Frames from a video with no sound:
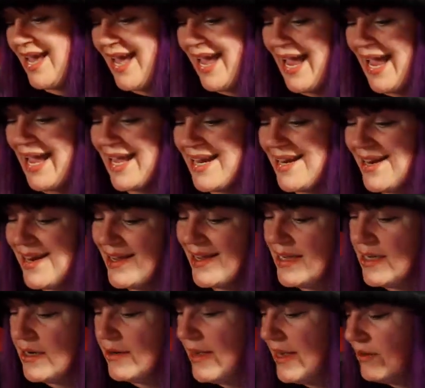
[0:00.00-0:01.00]
And,
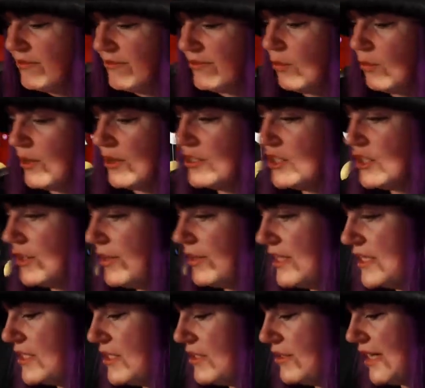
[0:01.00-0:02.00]
you know, I don't feel weird showing
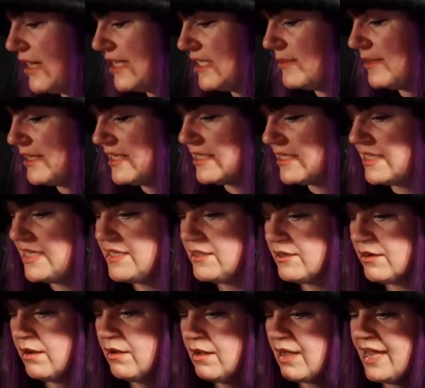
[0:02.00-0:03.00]
this to you guys because these
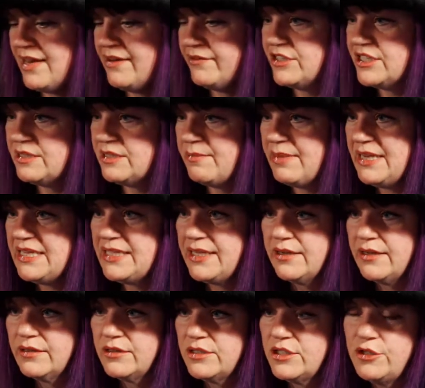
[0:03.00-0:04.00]
are all kind of just the
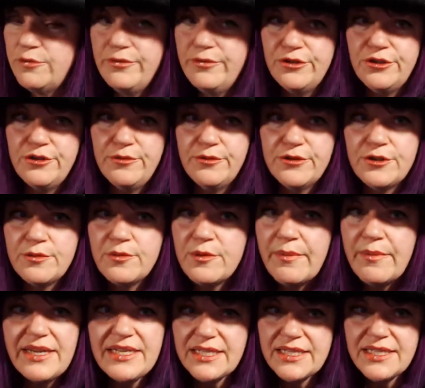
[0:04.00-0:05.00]
basic, super, super, super
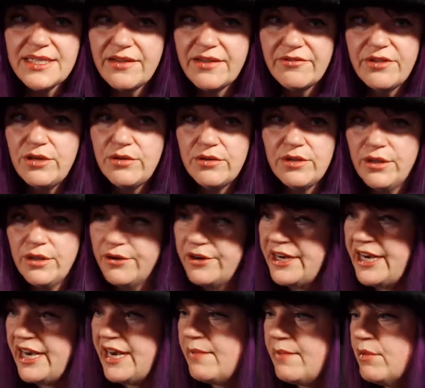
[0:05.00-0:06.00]
basic stuff that you could learn
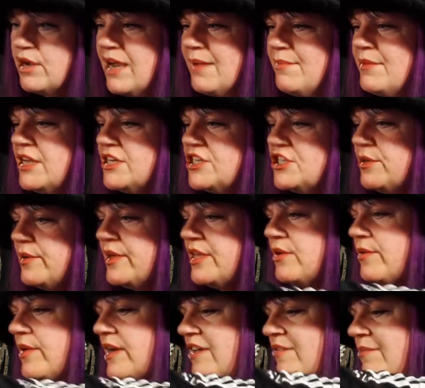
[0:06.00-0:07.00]
in any book. I'm not showing
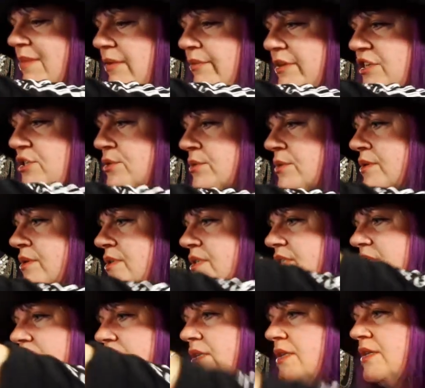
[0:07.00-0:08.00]
you any of my
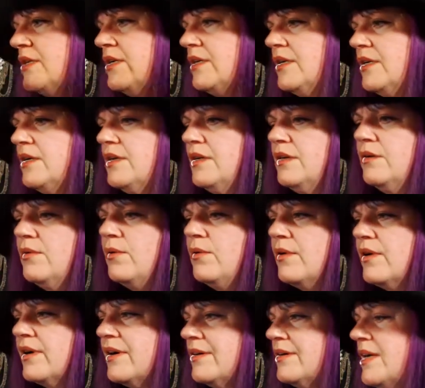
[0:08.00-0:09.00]
rituals
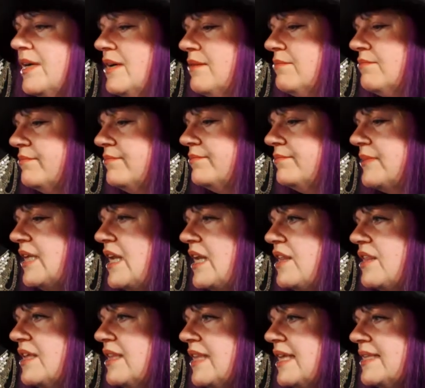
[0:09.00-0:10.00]
or
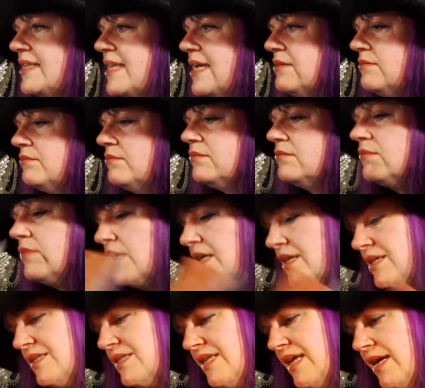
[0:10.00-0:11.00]
anything like that. What
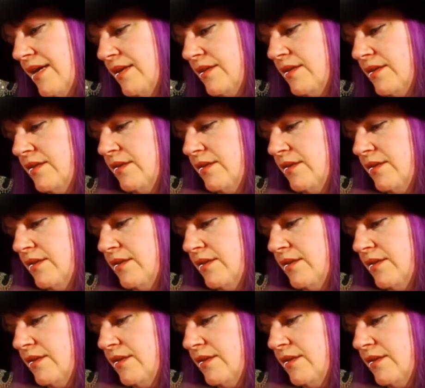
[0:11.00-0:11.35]
is that?